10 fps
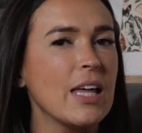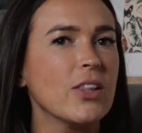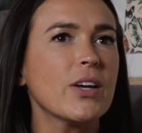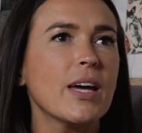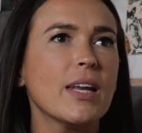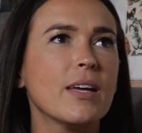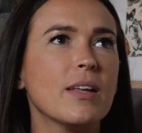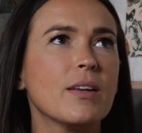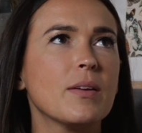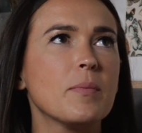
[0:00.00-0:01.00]
I look at
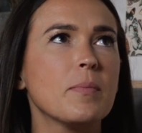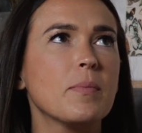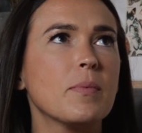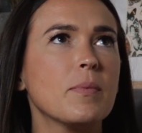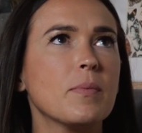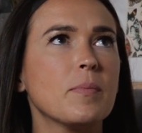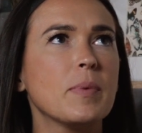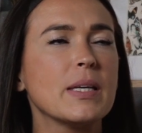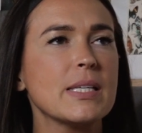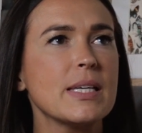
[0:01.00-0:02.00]
it
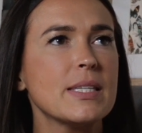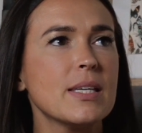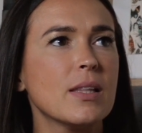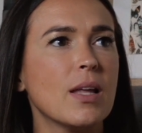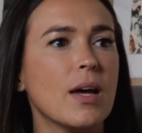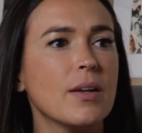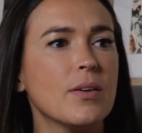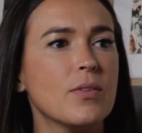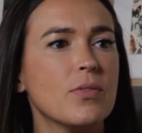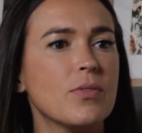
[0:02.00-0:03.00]
because I see a lot
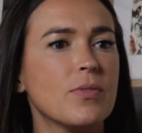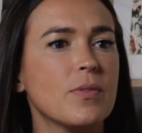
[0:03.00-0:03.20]
of,